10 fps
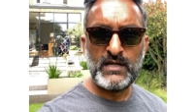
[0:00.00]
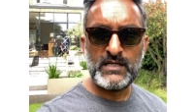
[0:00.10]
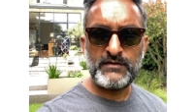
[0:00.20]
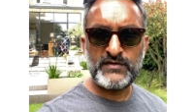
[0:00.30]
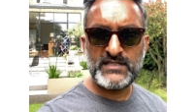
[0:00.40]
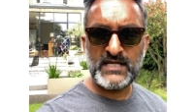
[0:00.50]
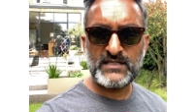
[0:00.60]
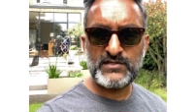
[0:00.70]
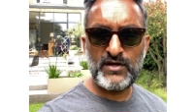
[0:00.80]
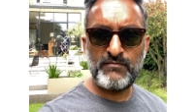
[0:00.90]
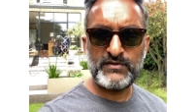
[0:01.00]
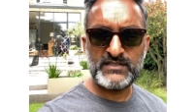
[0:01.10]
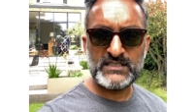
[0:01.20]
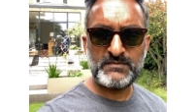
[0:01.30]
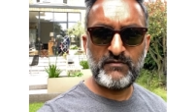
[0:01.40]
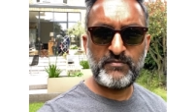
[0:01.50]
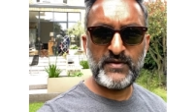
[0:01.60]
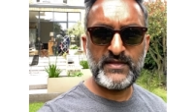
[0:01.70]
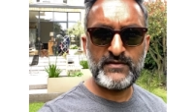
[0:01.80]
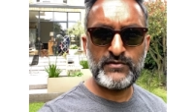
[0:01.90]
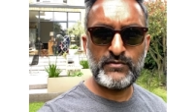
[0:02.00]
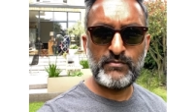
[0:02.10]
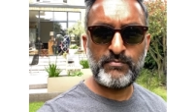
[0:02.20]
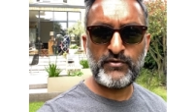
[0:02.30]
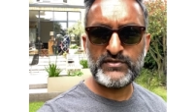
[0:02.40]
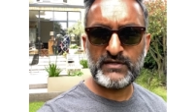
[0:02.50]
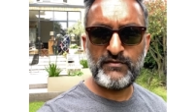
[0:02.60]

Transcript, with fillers: if you take a term for six months, but then your project,